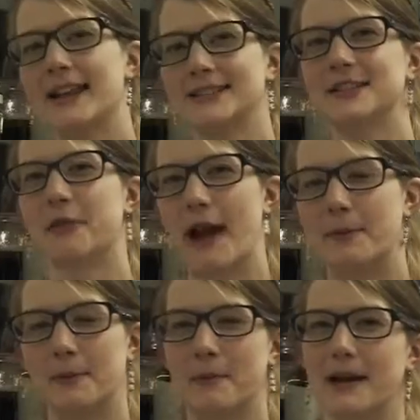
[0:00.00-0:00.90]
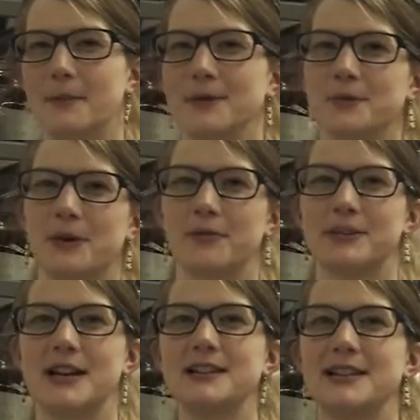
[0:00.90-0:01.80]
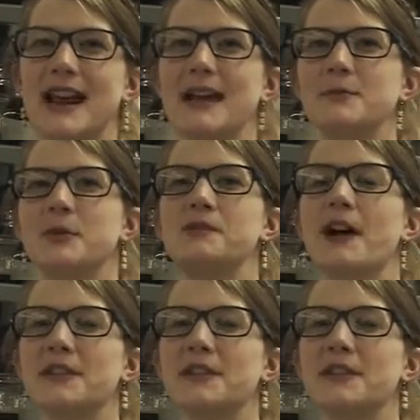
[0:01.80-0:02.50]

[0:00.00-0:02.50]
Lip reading: And to wrap up mammals with redundant names, we've